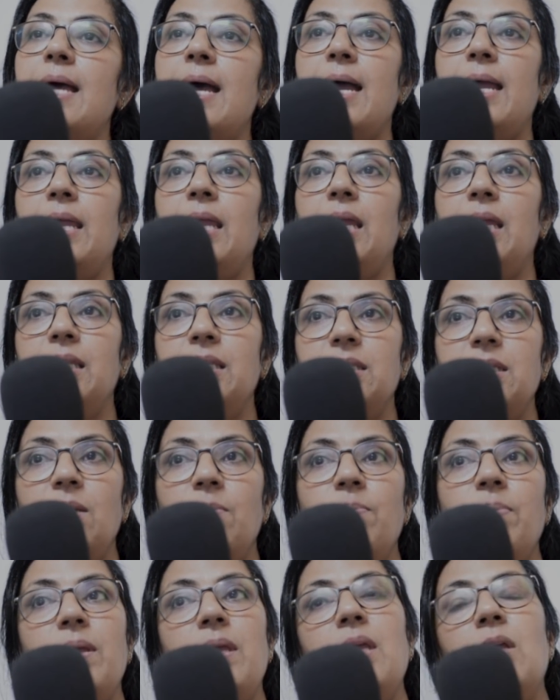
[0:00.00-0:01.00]
Int
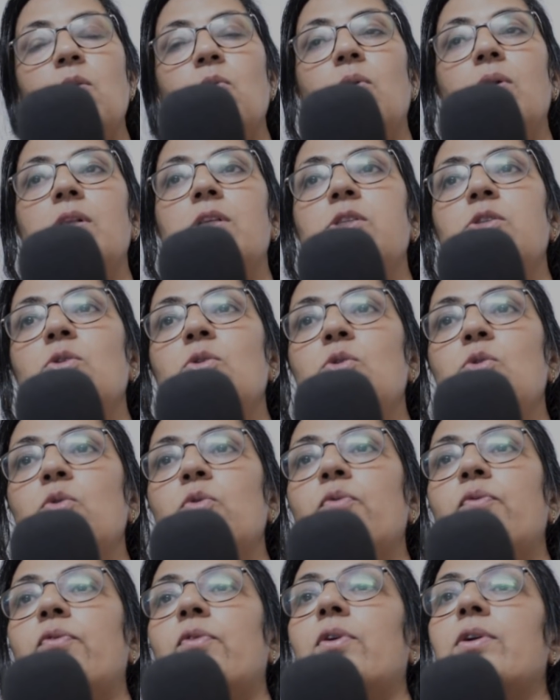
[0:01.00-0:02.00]
b equals to
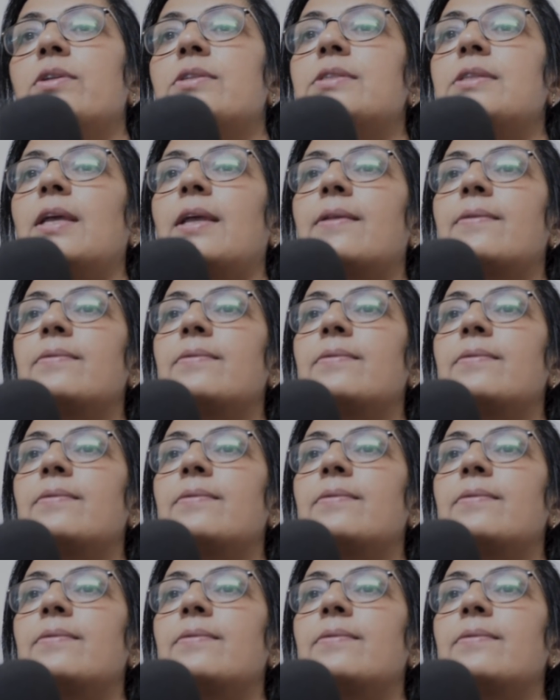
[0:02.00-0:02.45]
2, 4, 6.